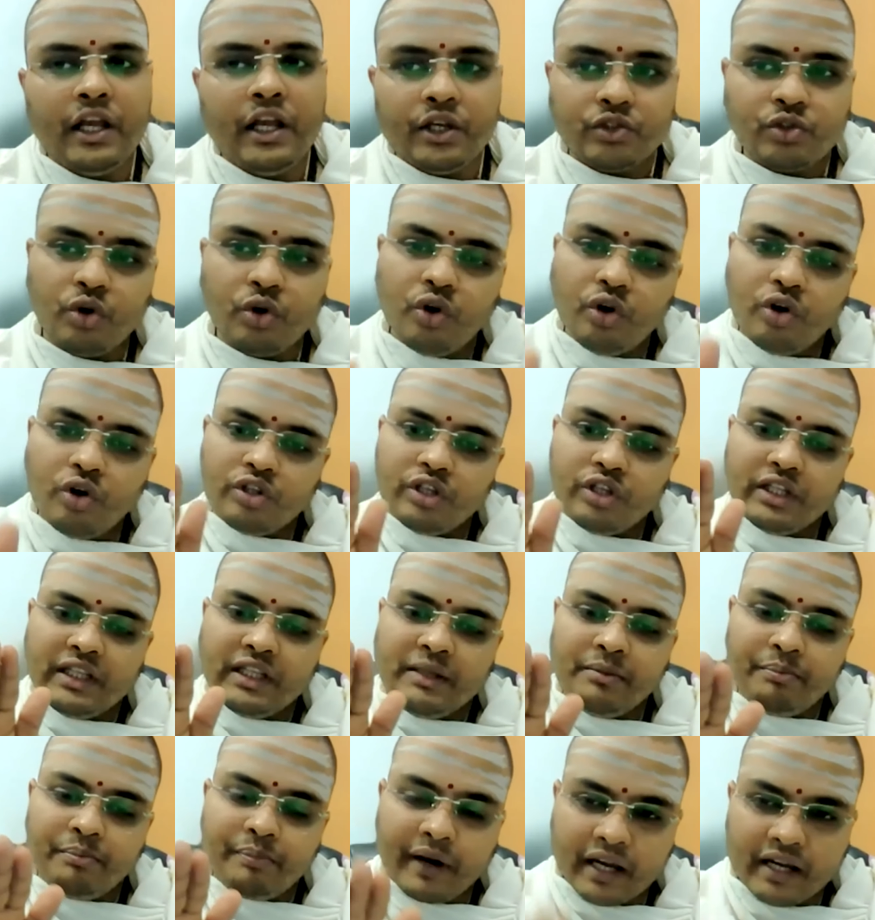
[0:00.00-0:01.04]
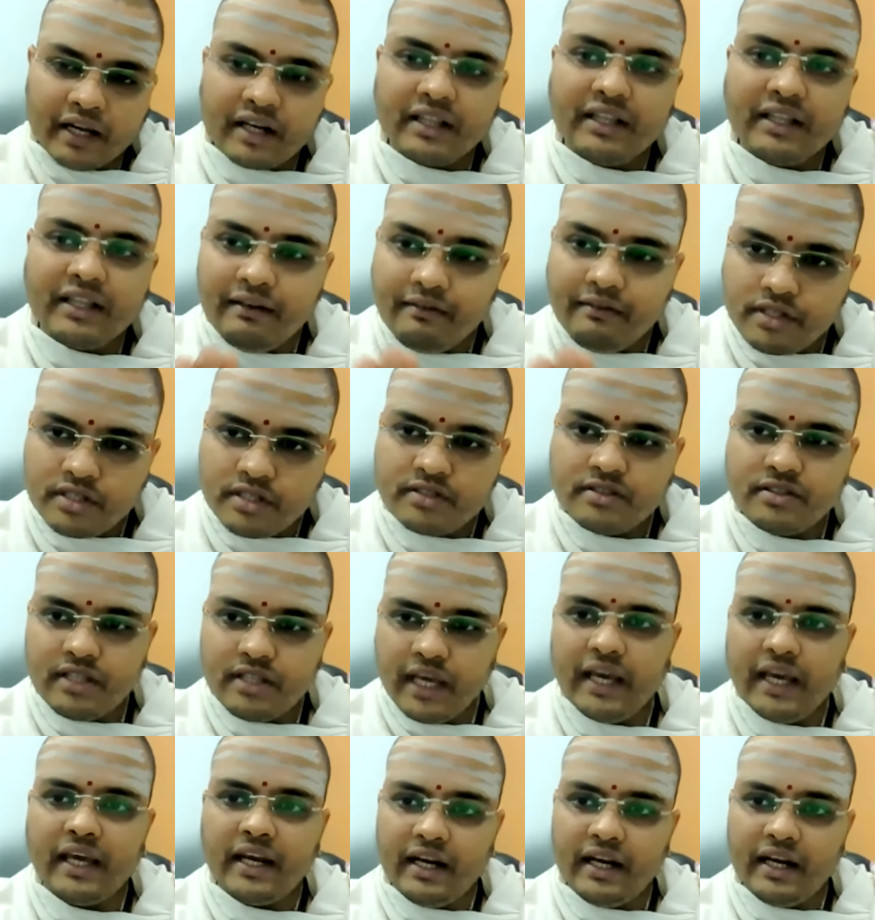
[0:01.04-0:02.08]
So the Prakriti, which is
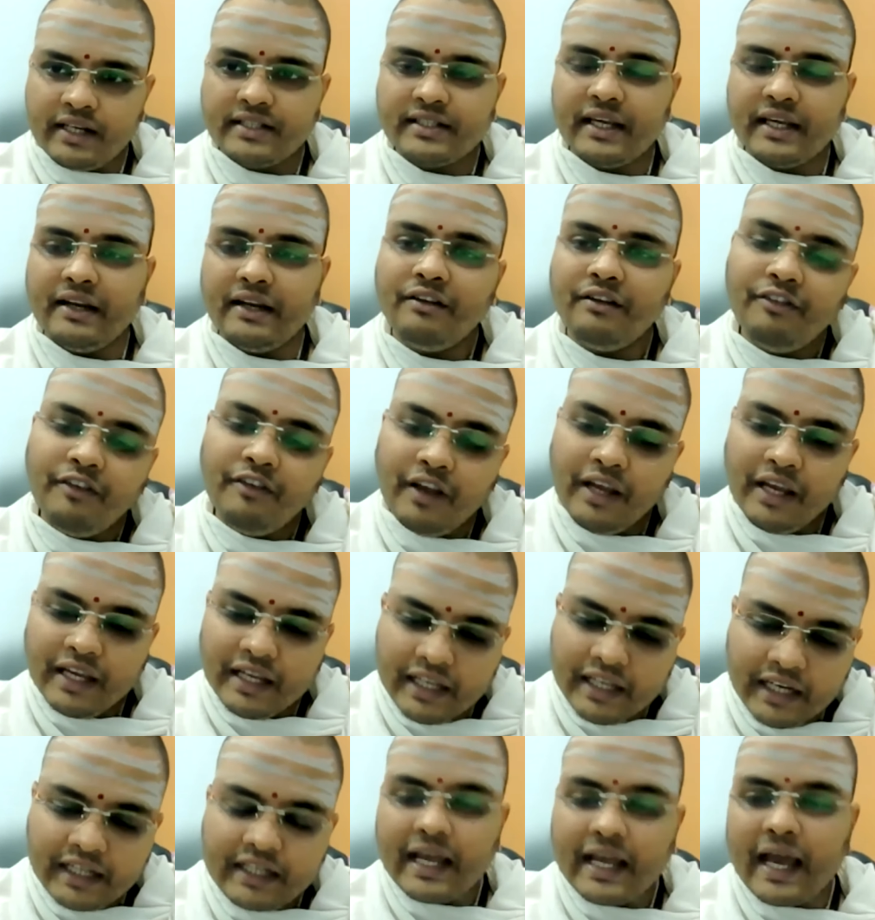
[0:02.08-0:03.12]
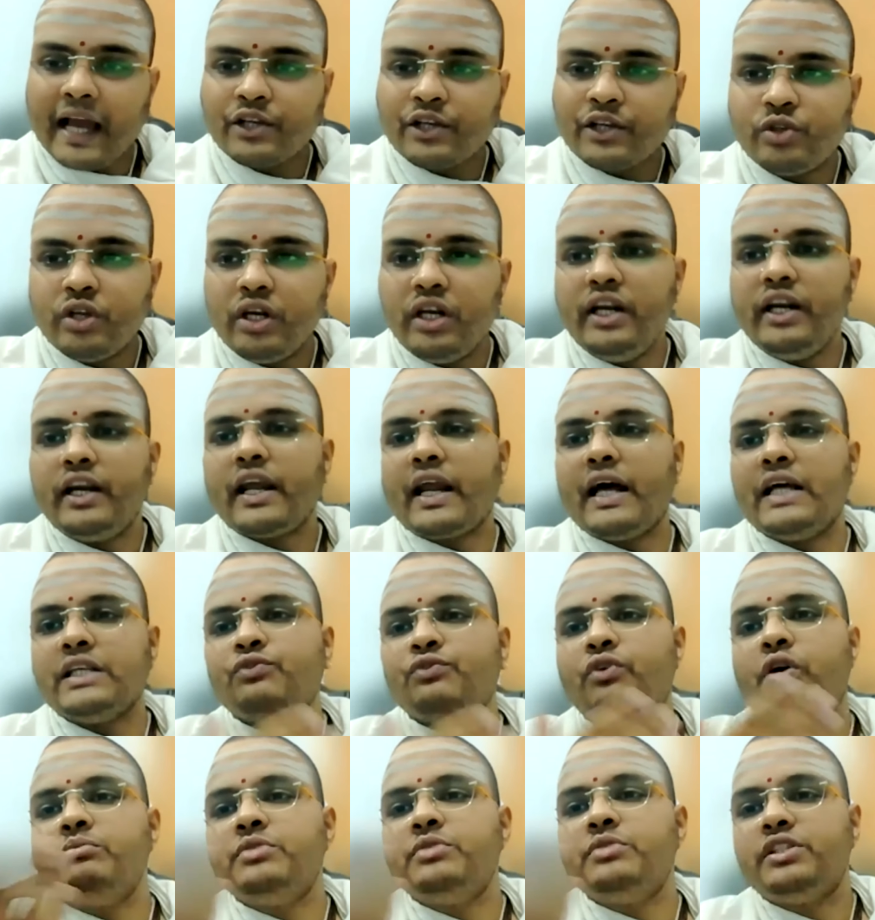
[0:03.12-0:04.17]
there itself, it actually
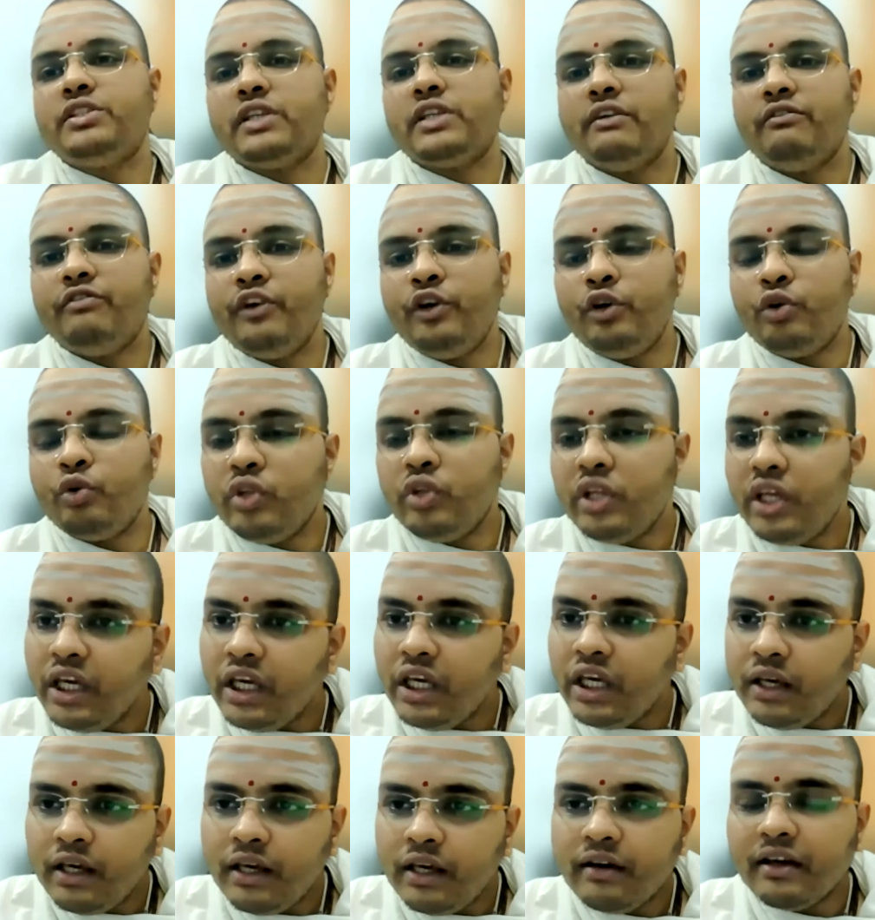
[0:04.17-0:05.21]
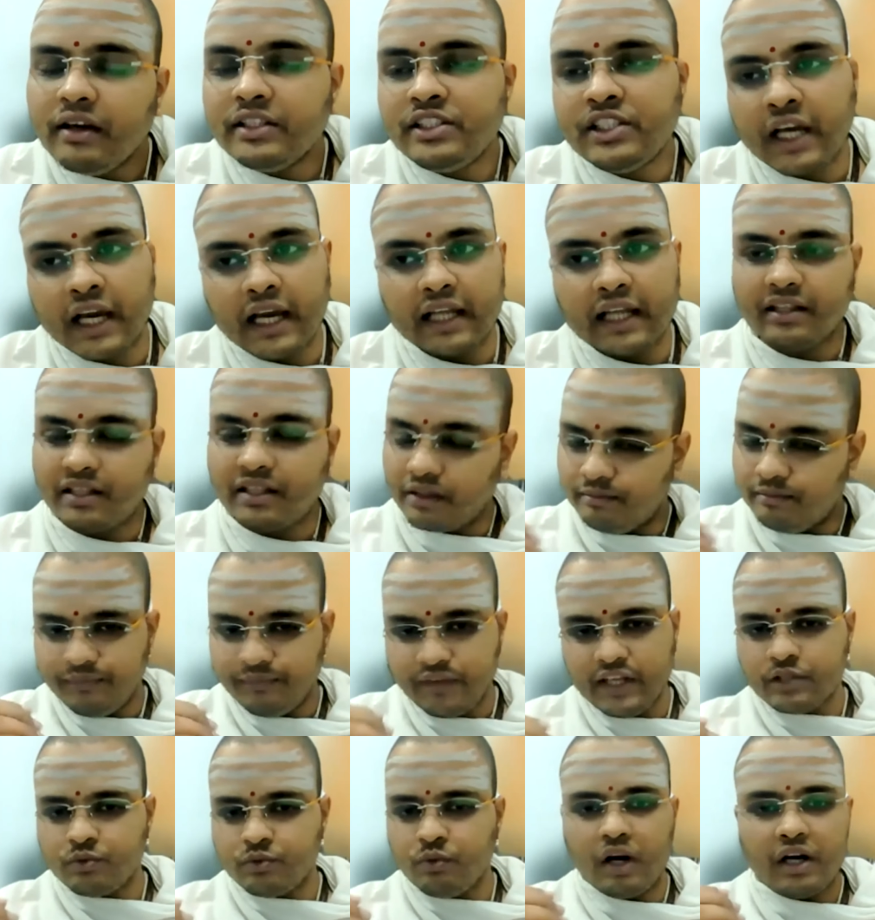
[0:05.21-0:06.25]
transforms itself into the Jagat,
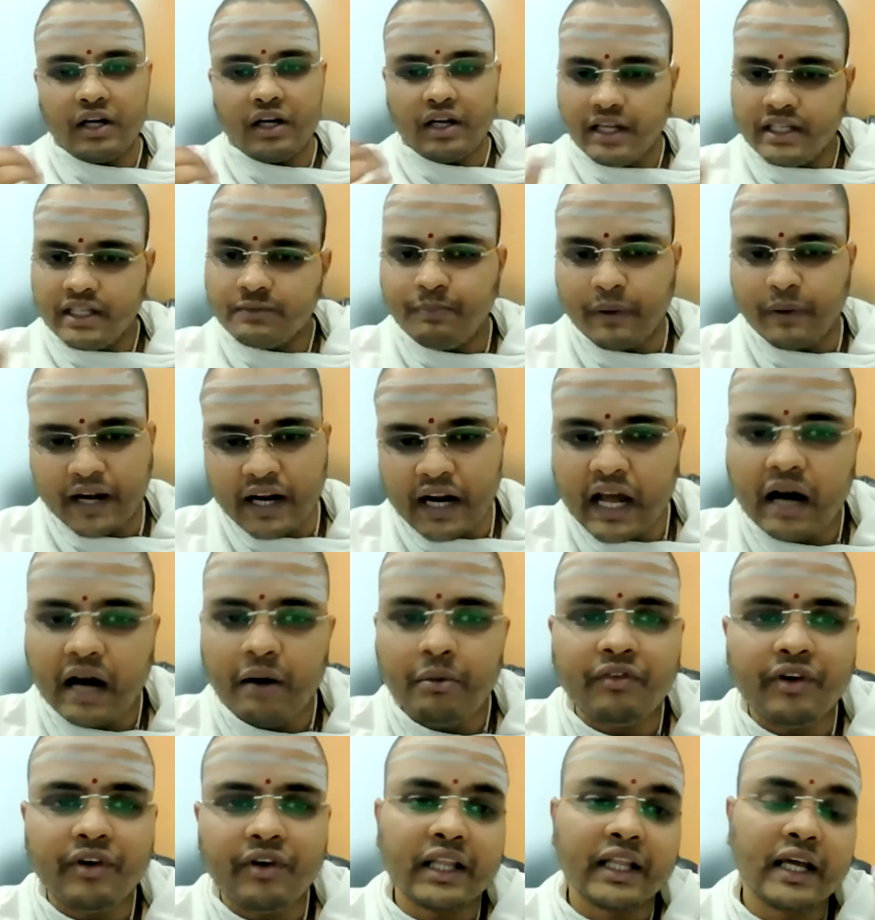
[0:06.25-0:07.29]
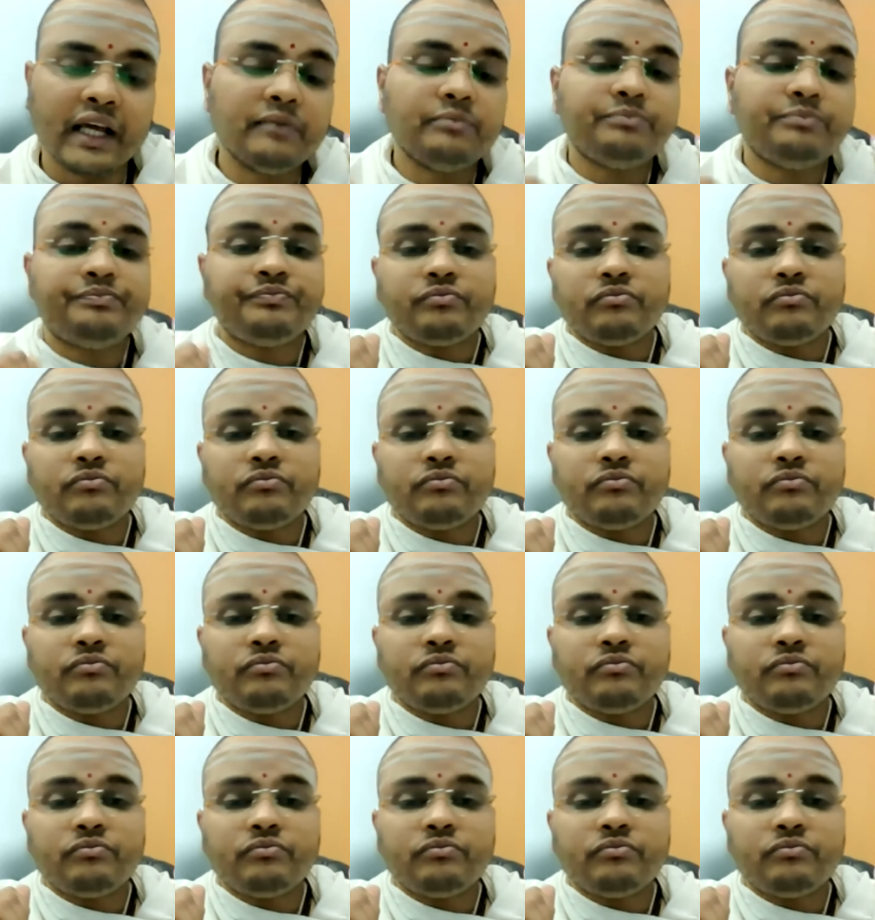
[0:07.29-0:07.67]
is what is Parinamavada.